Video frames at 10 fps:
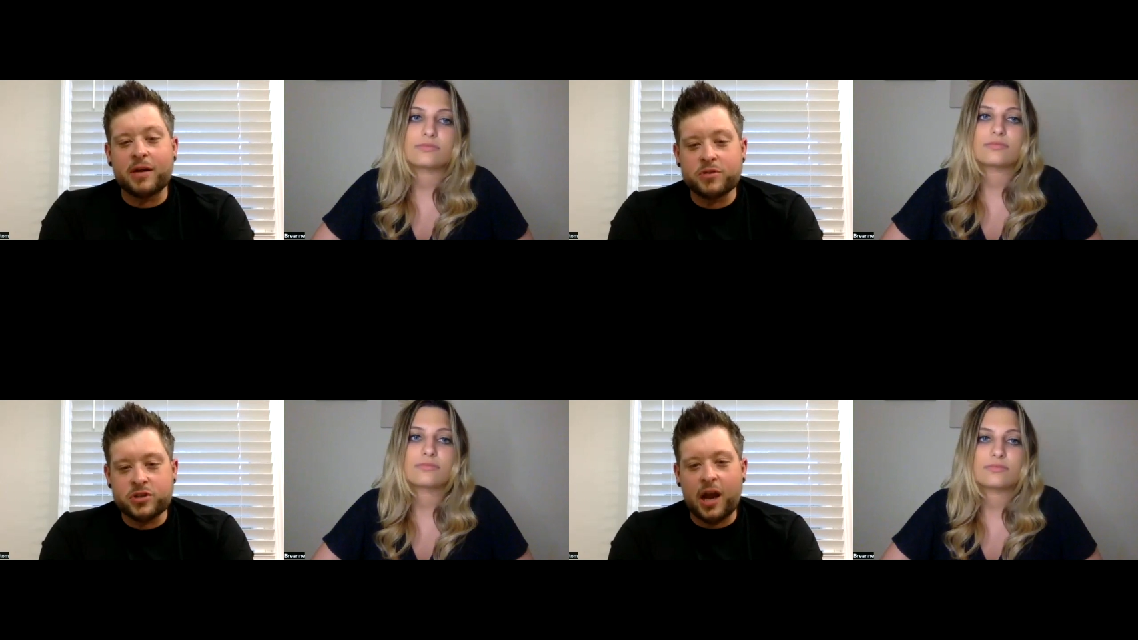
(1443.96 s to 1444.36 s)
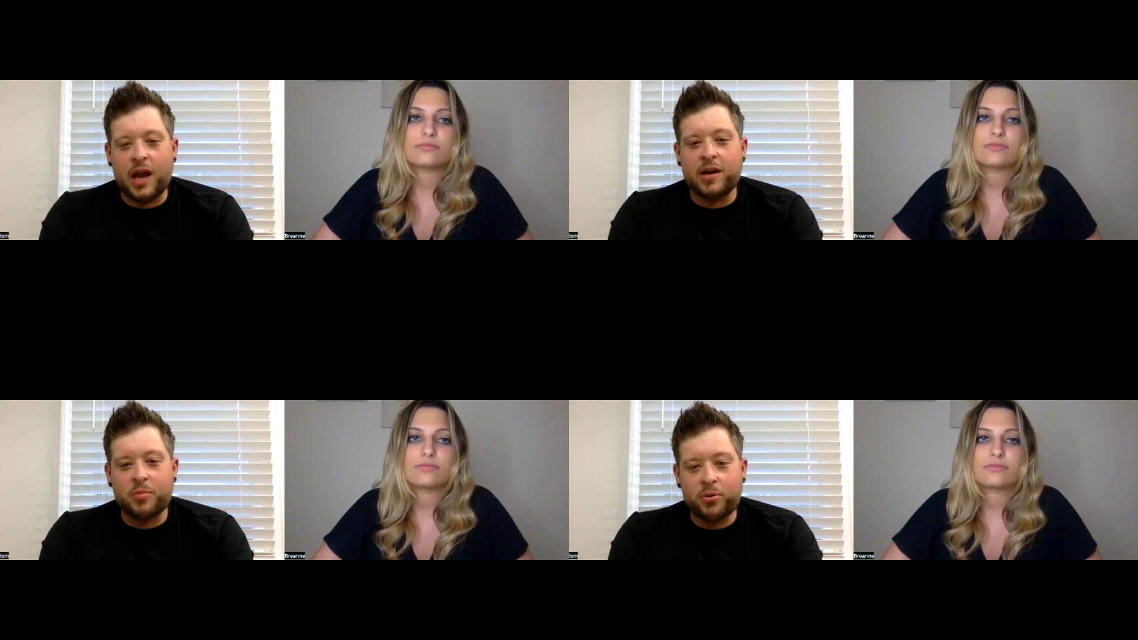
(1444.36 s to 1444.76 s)
Speaker 1: was
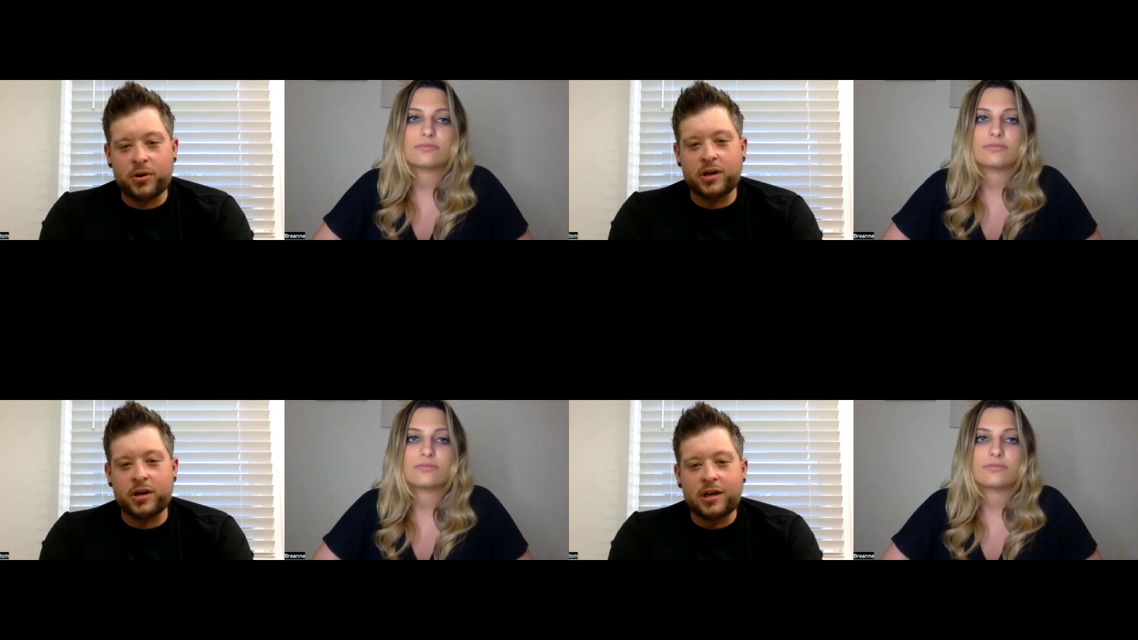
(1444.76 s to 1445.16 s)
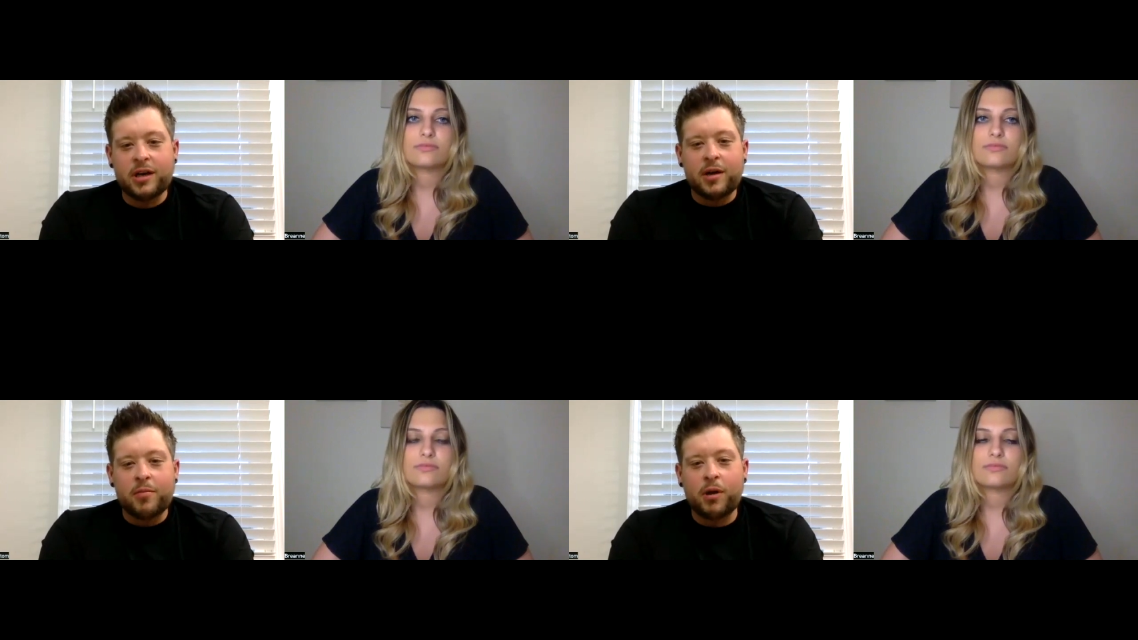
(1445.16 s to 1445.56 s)
trying to put
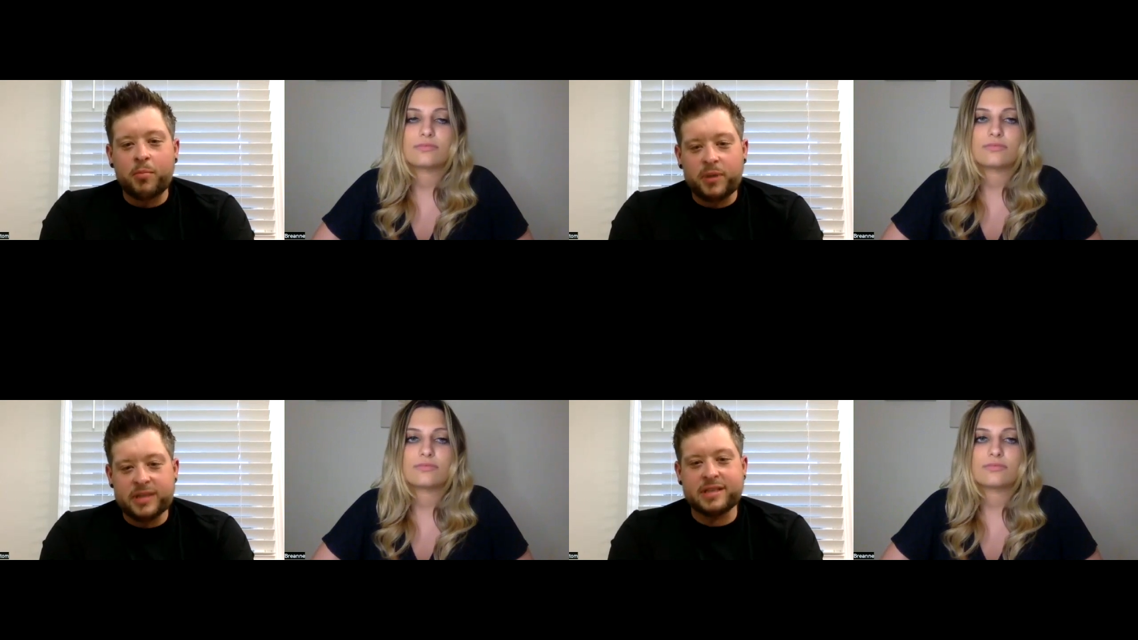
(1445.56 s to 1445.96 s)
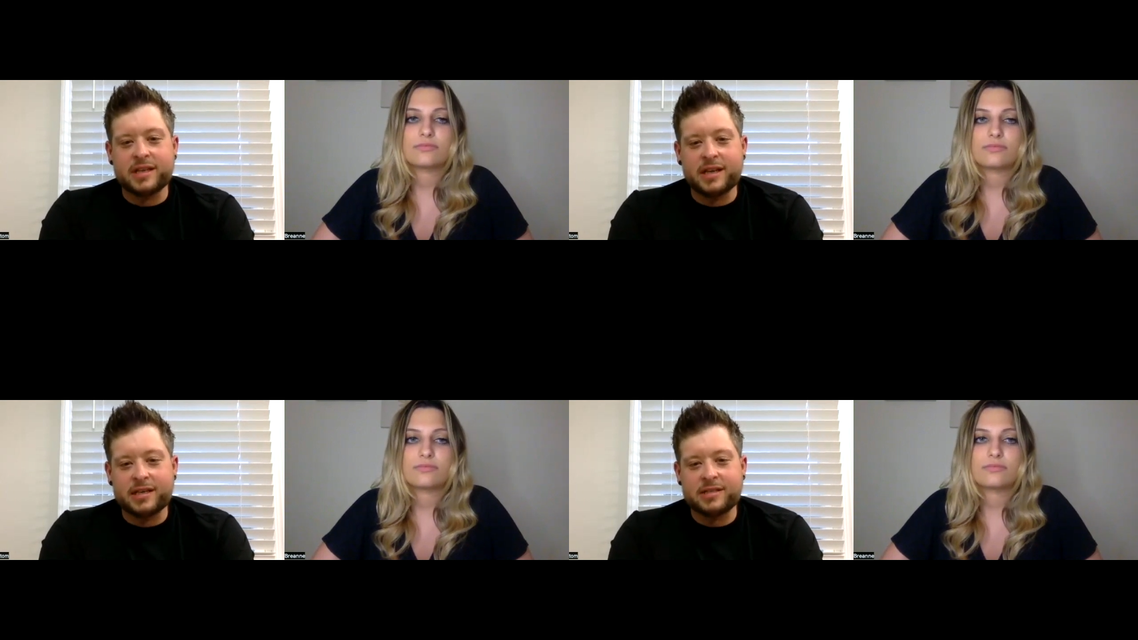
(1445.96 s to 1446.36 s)
my
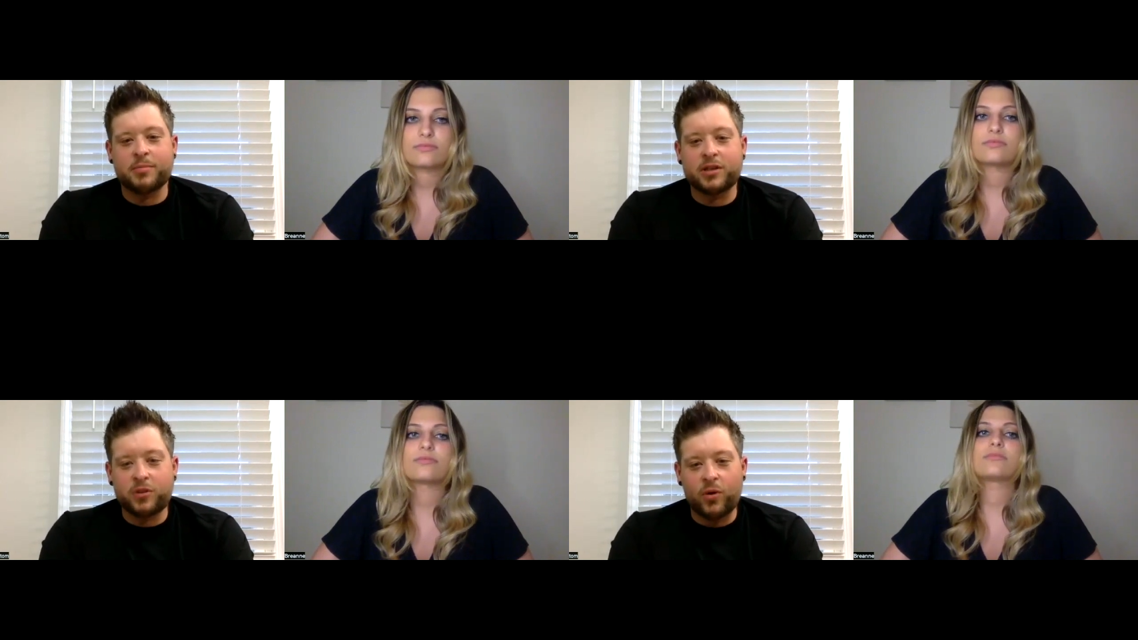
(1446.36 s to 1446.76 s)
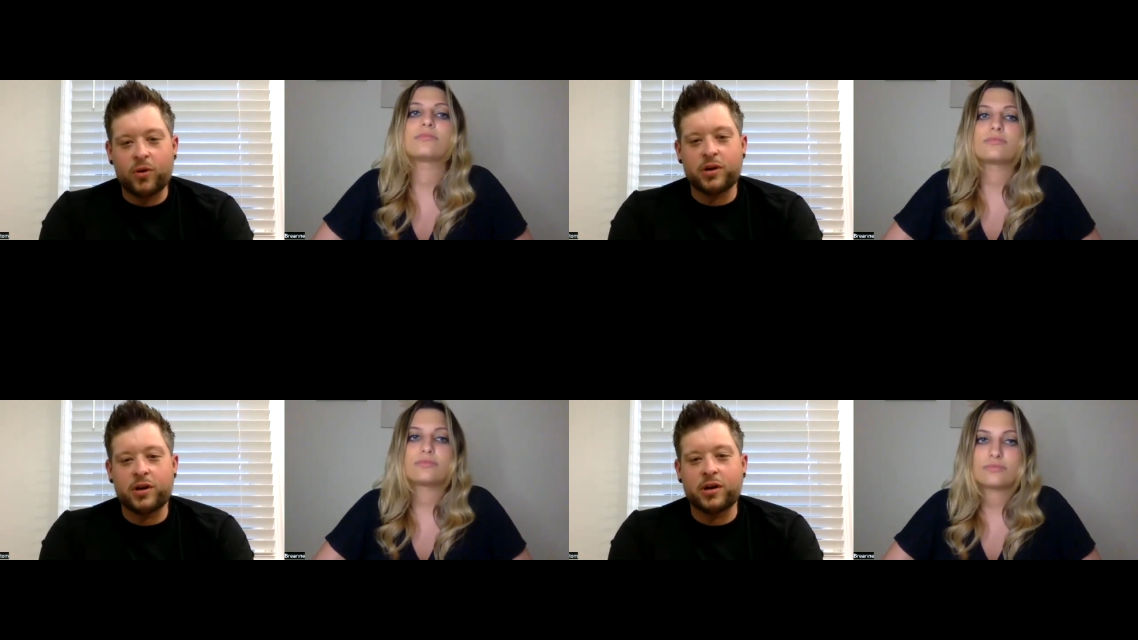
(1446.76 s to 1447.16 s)
business, my
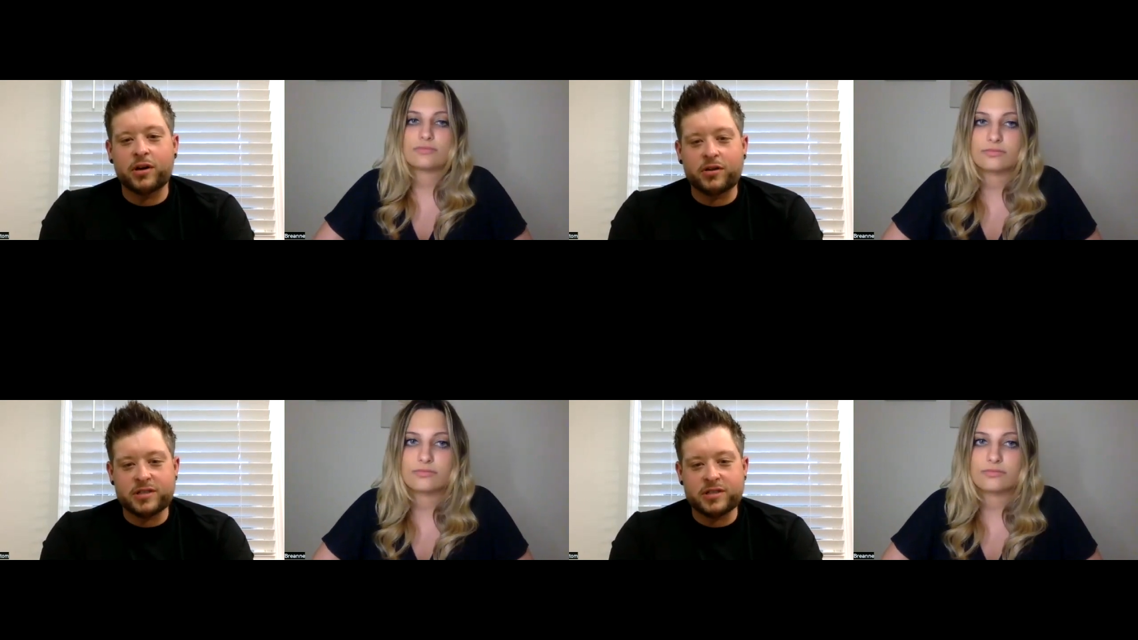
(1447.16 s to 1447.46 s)
daughter,